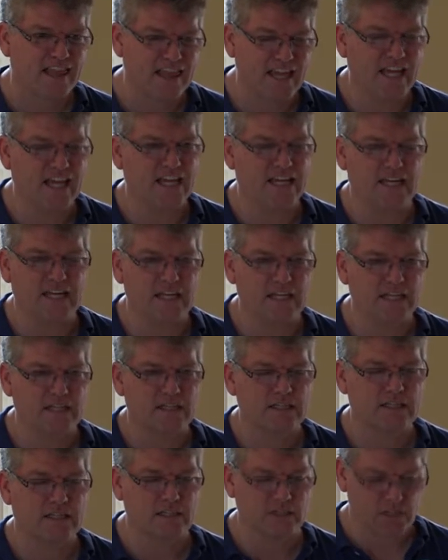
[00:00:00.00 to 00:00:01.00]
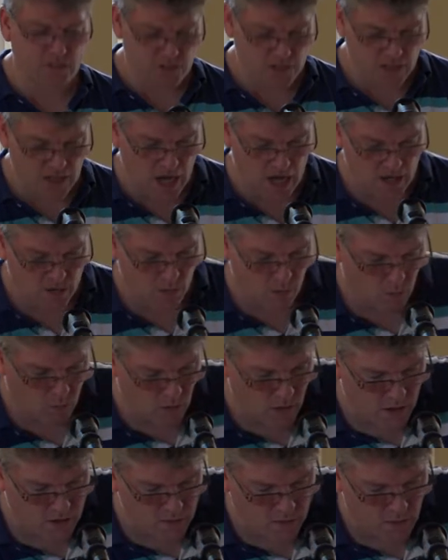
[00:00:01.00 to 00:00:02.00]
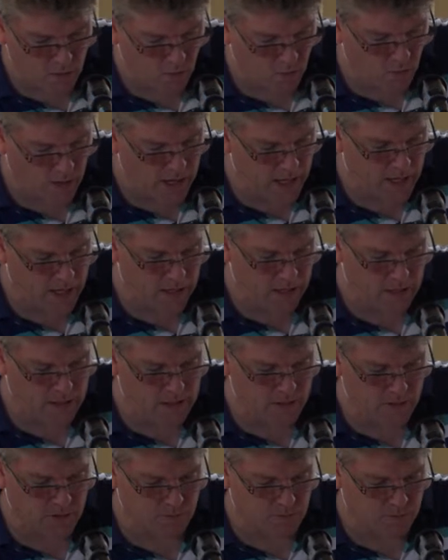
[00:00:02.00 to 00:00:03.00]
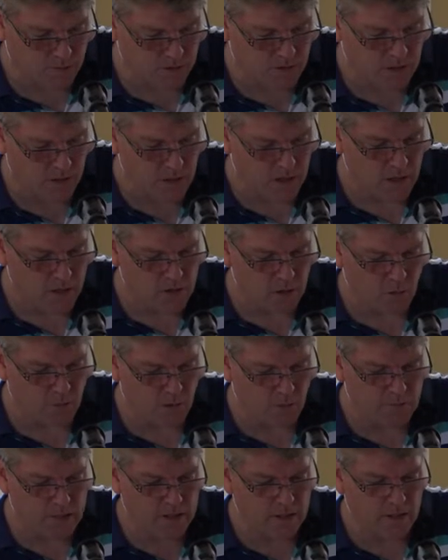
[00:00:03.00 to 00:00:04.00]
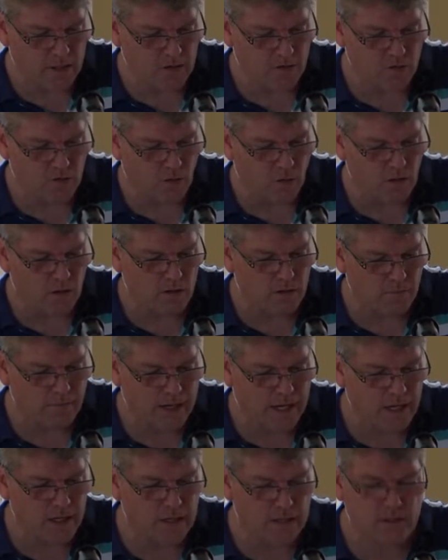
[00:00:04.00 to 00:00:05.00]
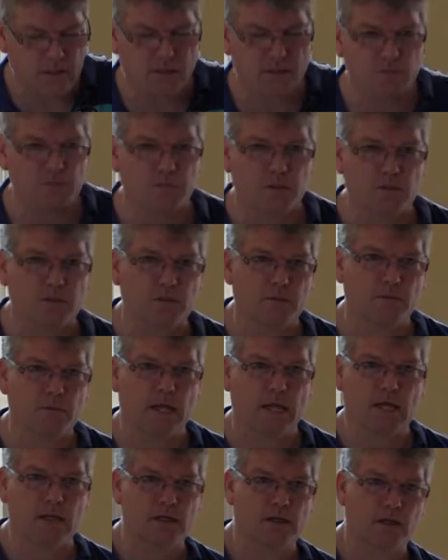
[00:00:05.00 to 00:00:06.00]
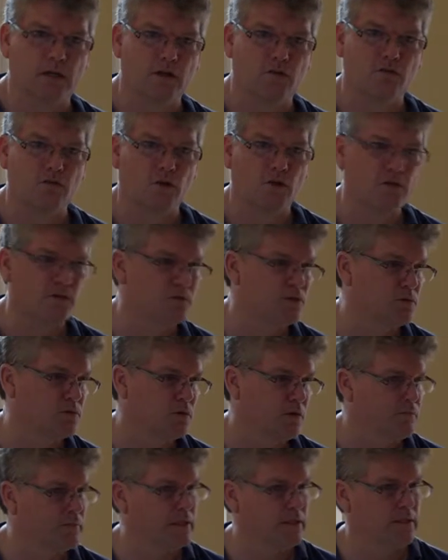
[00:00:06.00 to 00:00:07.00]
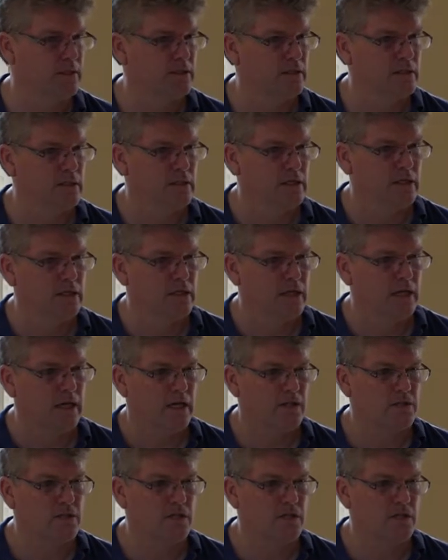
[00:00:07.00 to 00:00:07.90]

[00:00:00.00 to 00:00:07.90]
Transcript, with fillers: thing. This is not one way. It doesn't put the woman in control of the man, it doesn't put the man in control of the woman. It